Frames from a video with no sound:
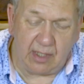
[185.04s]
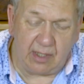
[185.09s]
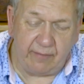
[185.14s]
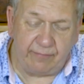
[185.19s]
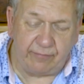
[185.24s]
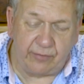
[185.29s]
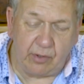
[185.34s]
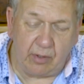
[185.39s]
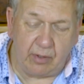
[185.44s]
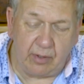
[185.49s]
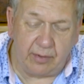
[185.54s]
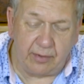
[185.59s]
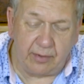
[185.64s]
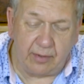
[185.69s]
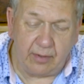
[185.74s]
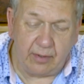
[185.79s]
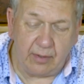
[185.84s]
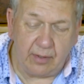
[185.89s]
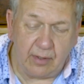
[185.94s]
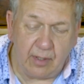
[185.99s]
have gone
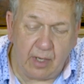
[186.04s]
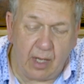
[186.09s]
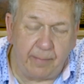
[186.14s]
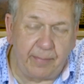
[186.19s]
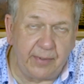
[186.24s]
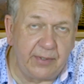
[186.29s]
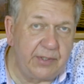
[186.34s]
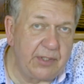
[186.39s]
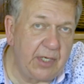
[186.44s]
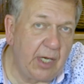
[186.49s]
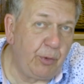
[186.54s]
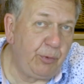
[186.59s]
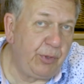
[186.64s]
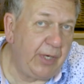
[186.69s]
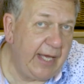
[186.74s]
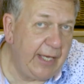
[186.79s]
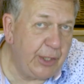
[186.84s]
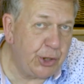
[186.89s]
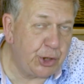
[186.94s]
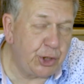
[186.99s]
up and
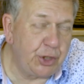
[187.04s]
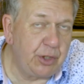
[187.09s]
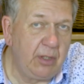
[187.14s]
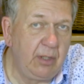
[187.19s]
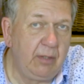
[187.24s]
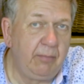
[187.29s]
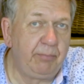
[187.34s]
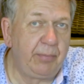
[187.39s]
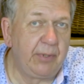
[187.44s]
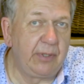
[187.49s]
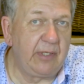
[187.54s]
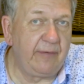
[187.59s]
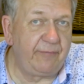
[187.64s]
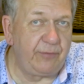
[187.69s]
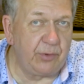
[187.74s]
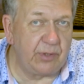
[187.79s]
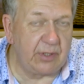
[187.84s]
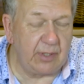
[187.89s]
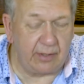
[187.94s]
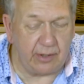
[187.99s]
down-ish, but if
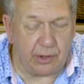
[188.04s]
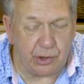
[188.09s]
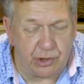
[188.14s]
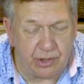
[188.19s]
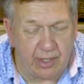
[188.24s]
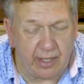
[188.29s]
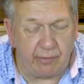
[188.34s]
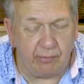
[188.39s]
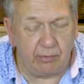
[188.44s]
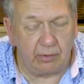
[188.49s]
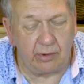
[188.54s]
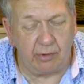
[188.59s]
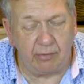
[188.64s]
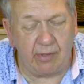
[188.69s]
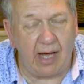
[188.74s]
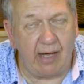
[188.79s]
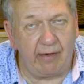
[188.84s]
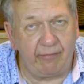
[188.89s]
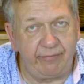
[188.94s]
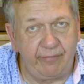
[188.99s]
you had a general
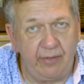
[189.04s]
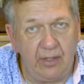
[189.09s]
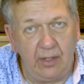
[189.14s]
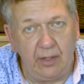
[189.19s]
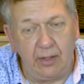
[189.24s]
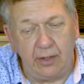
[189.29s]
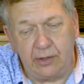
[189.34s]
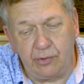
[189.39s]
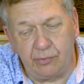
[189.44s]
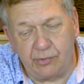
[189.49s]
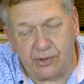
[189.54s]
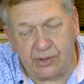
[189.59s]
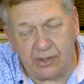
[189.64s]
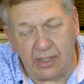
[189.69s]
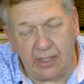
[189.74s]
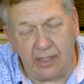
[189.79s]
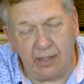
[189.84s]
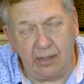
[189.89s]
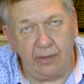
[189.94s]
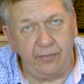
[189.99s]
graph, you'd
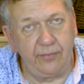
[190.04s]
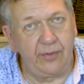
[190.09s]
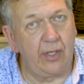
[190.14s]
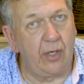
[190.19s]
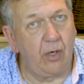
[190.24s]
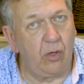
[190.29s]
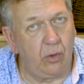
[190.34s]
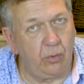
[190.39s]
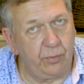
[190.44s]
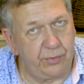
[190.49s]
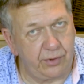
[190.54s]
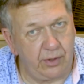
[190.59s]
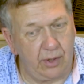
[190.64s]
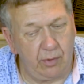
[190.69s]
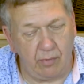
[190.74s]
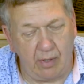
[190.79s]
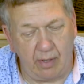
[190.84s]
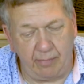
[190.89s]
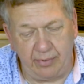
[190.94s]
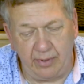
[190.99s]
say they always
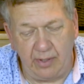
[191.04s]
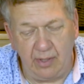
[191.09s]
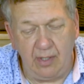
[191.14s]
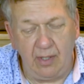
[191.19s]
go up.